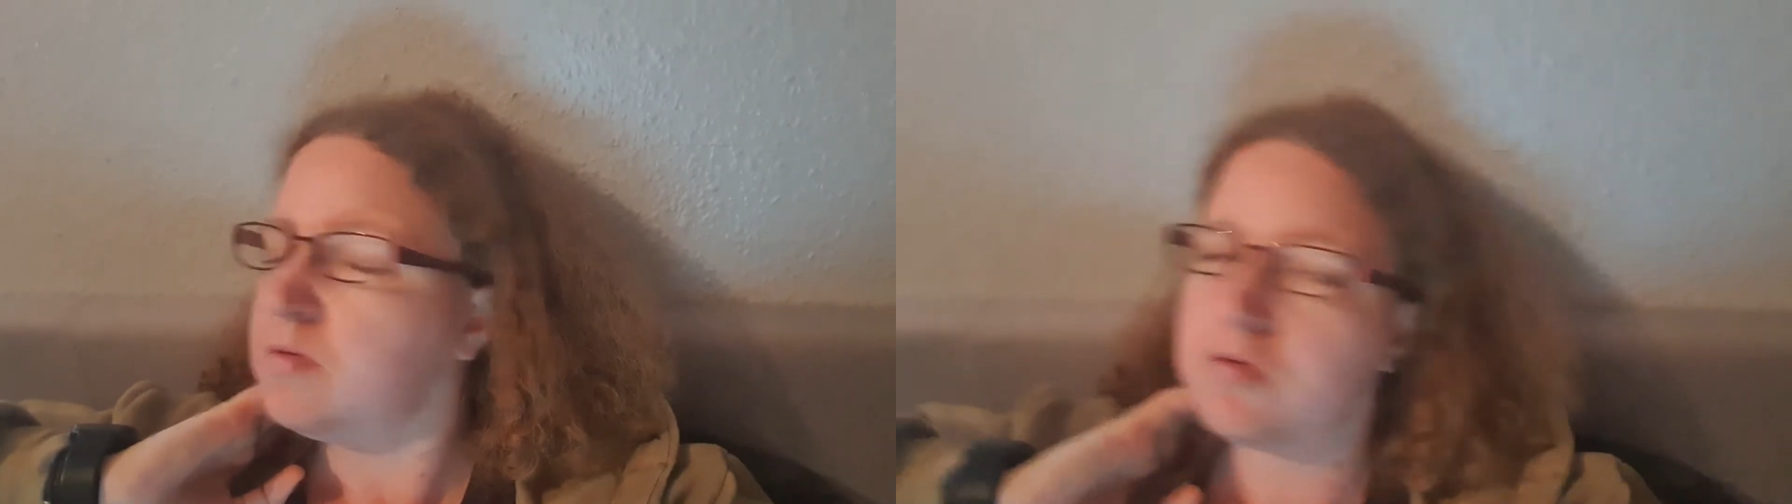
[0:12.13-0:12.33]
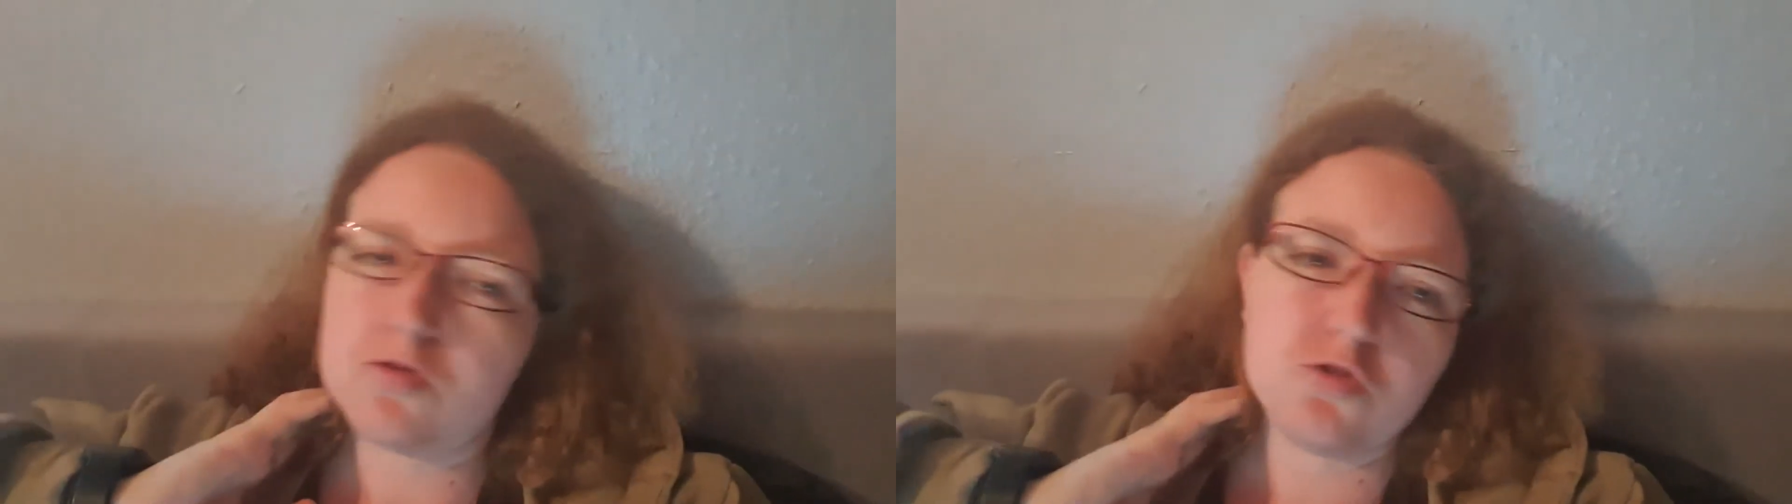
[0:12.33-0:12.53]

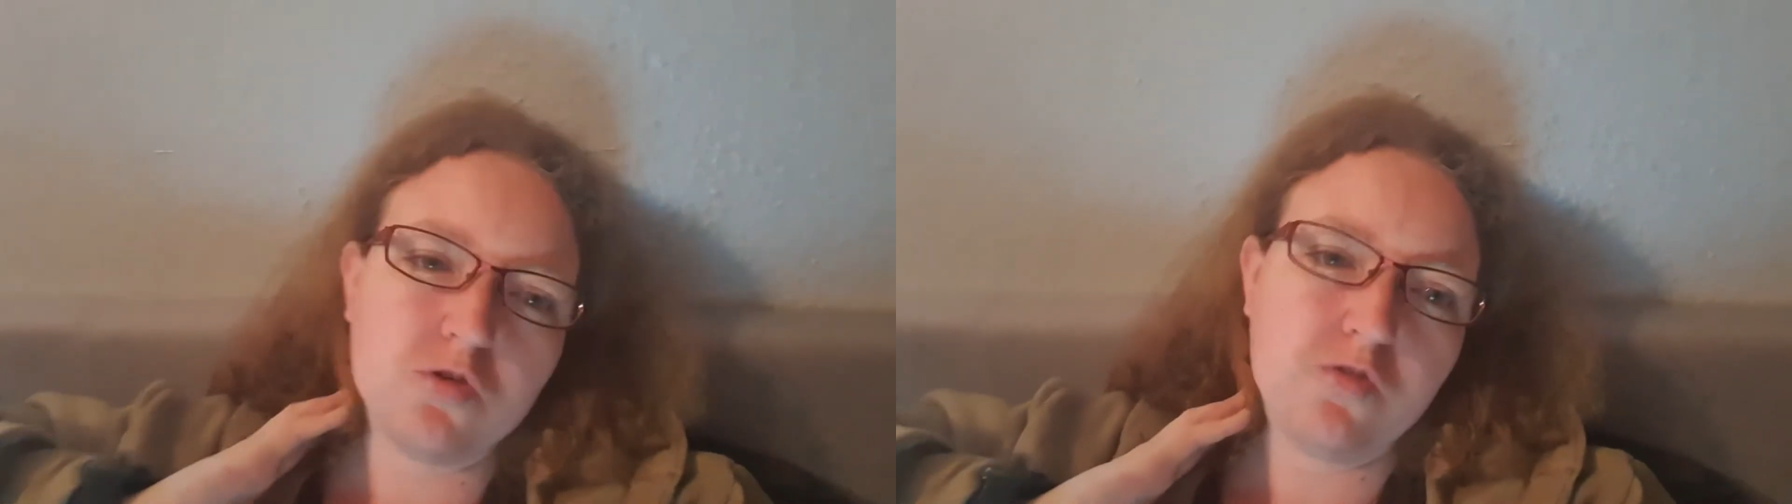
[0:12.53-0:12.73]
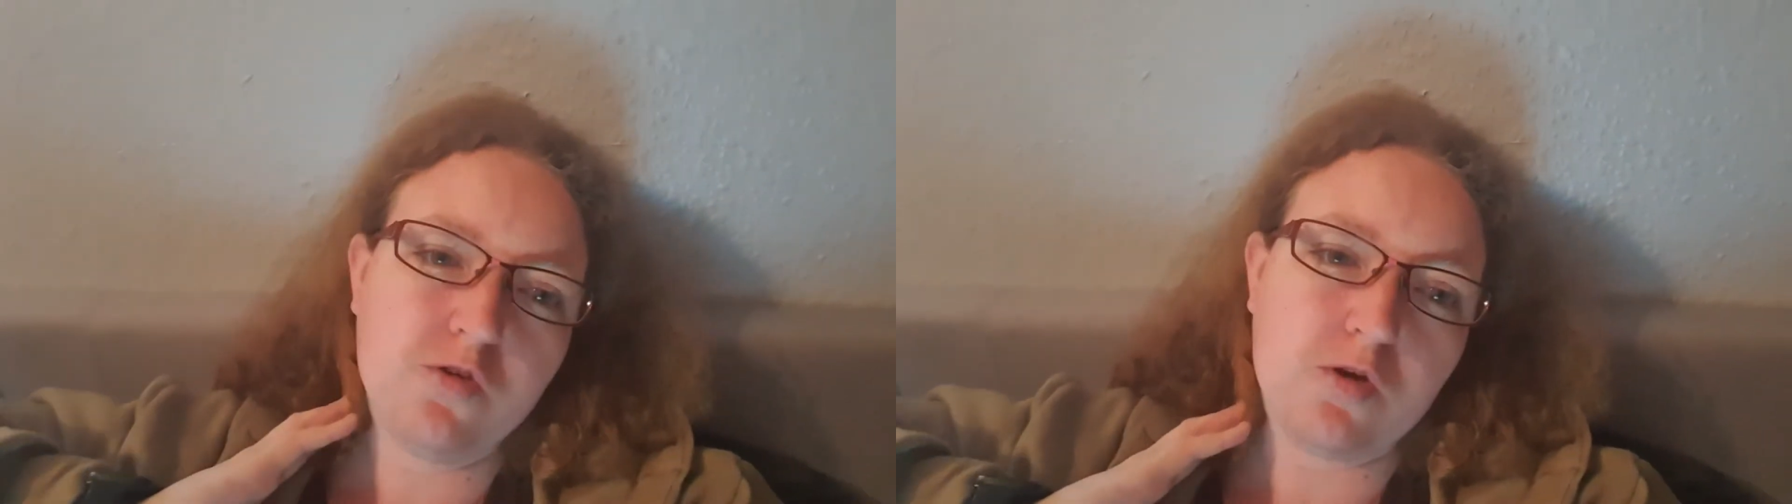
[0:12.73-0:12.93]
Not sure
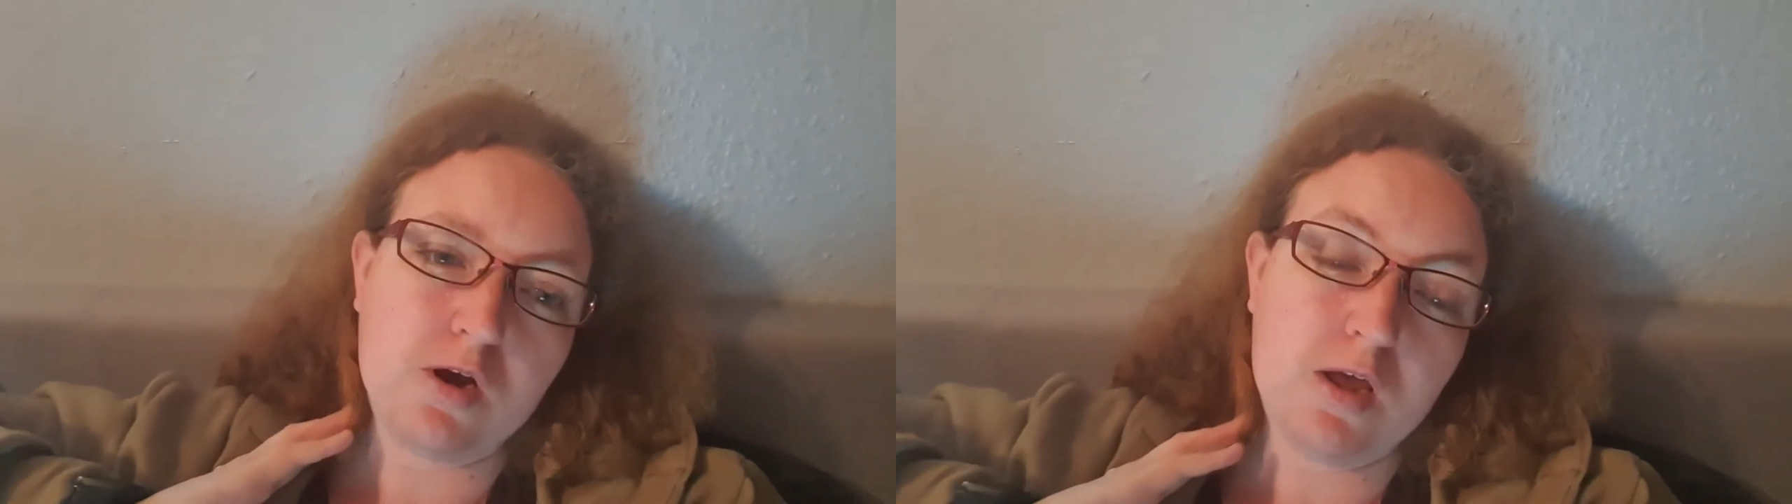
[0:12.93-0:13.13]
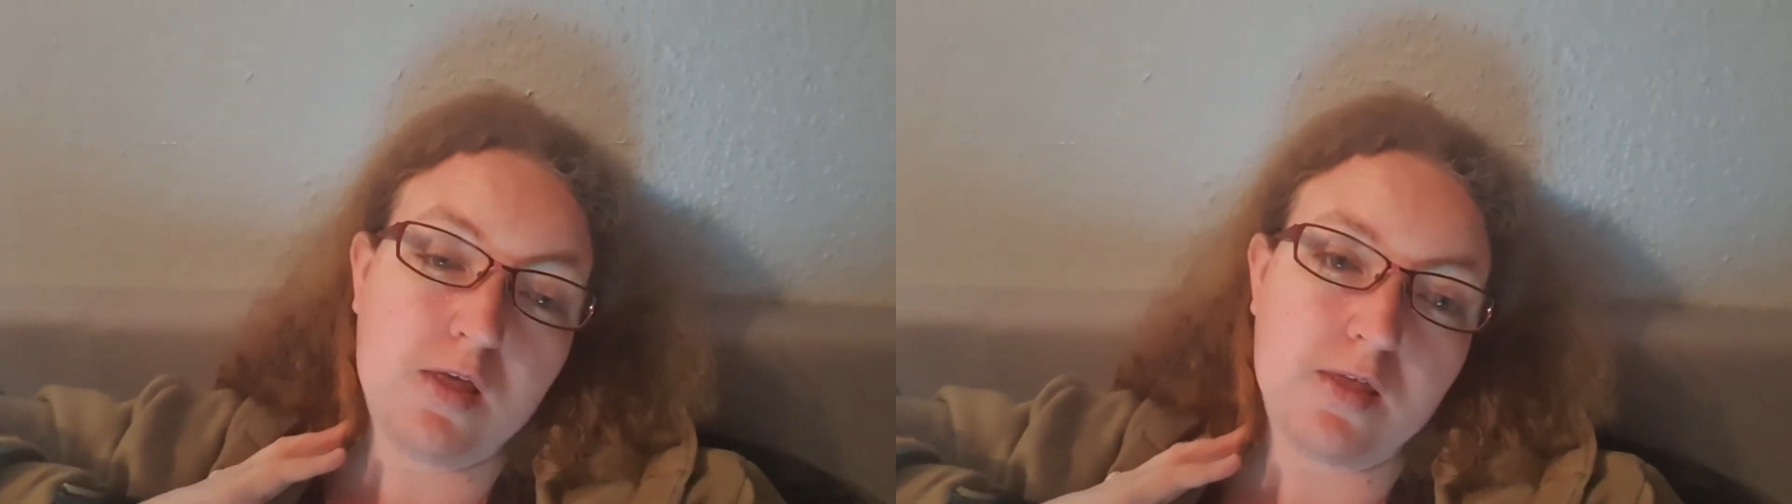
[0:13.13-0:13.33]
if you can
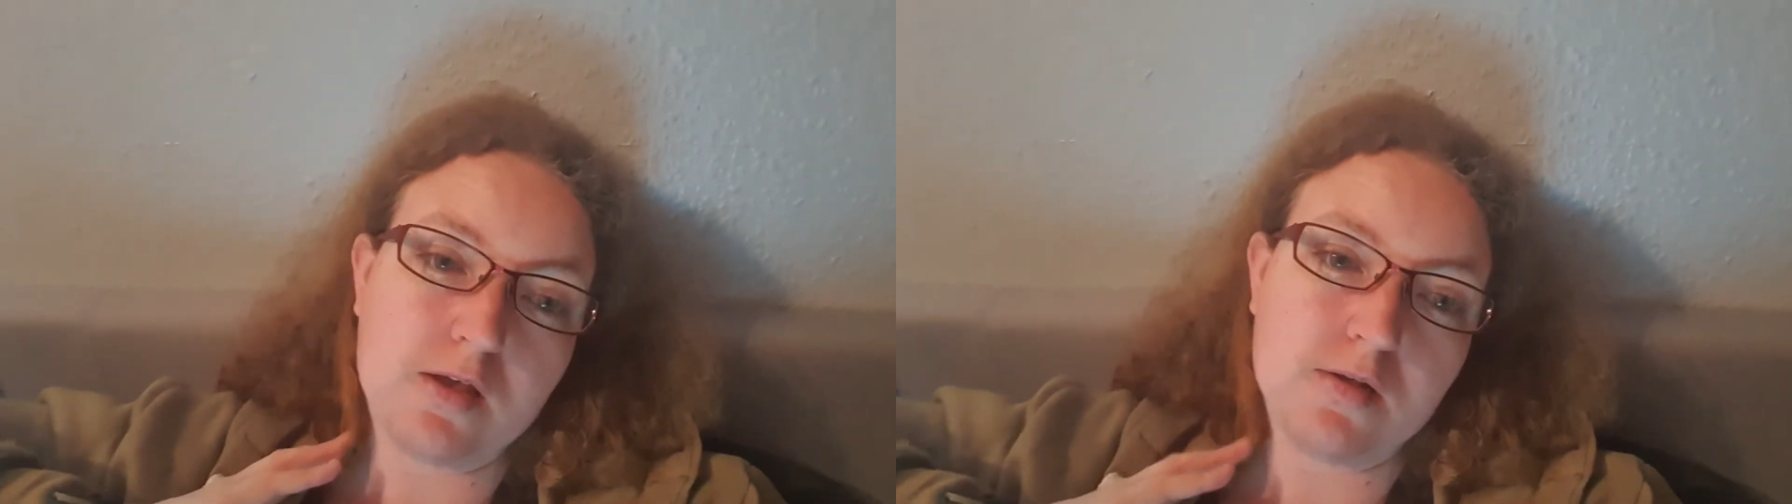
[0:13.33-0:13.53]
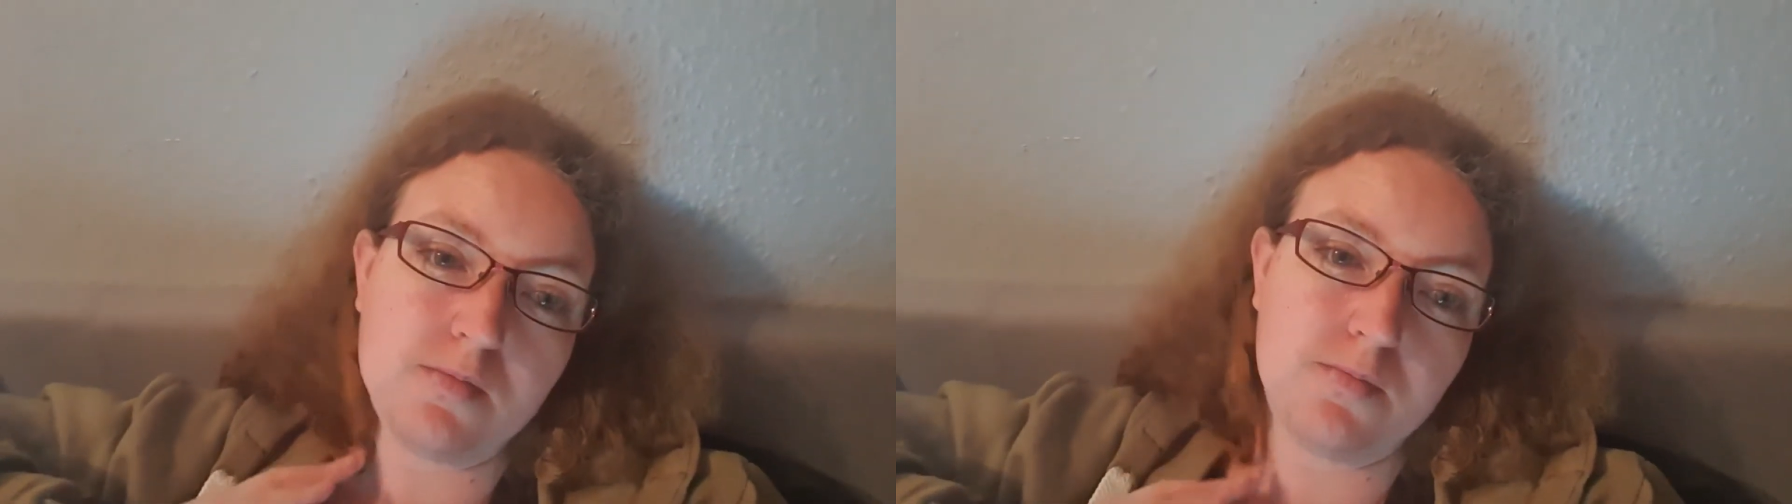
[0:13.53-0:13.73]
hear that,